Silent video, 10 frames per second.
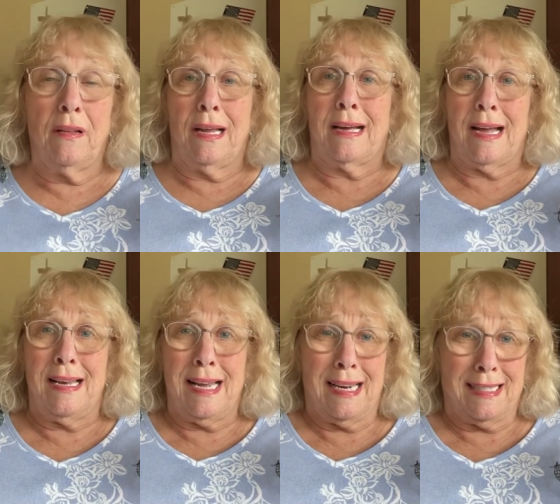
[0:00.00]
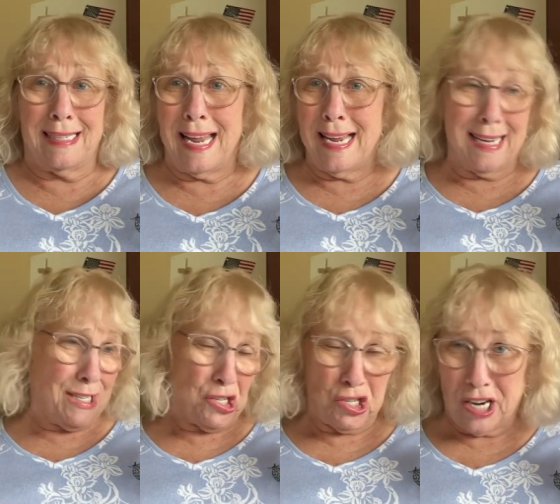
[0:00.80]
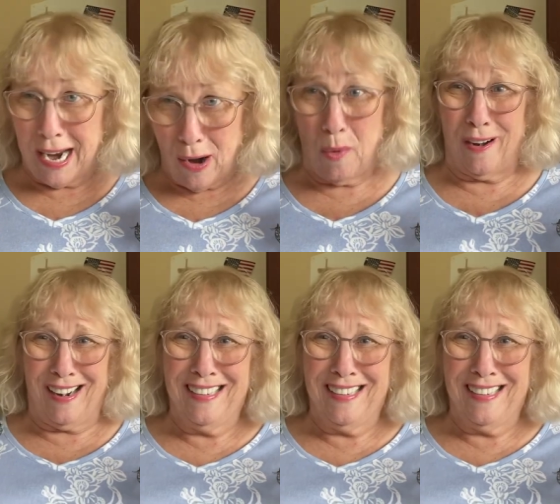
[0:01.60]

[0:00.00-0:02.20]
like I need to take a shower.